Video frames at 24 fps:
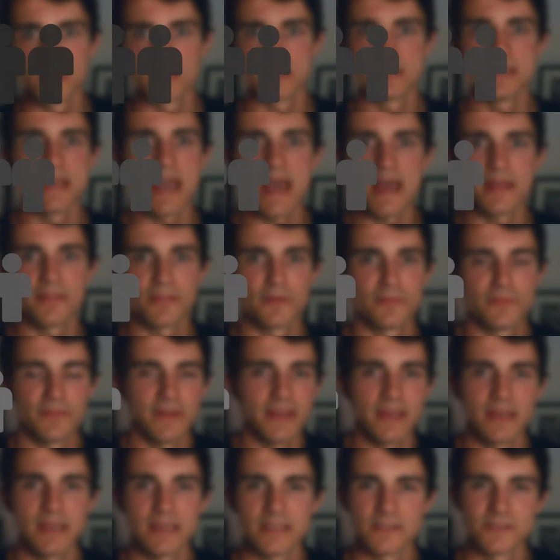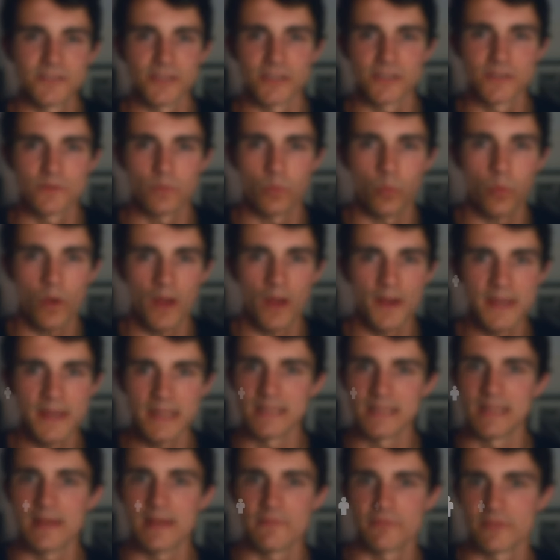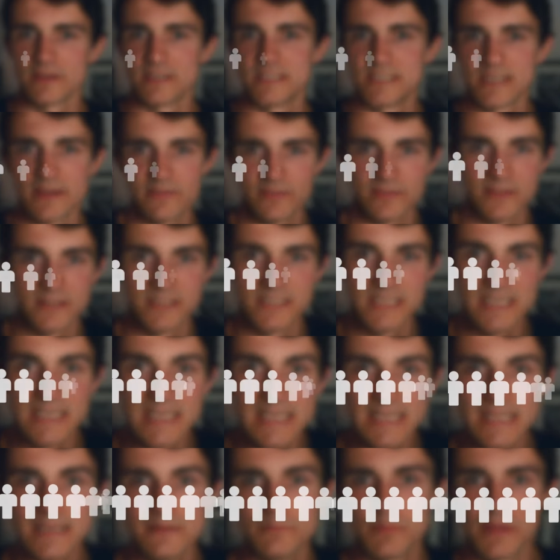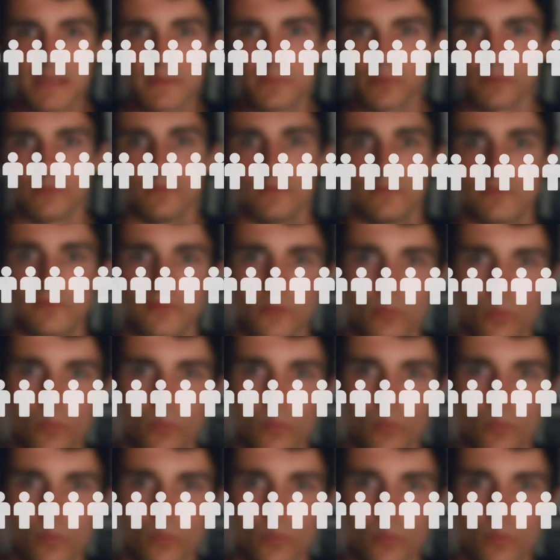yet the figure is just one in every 17 people for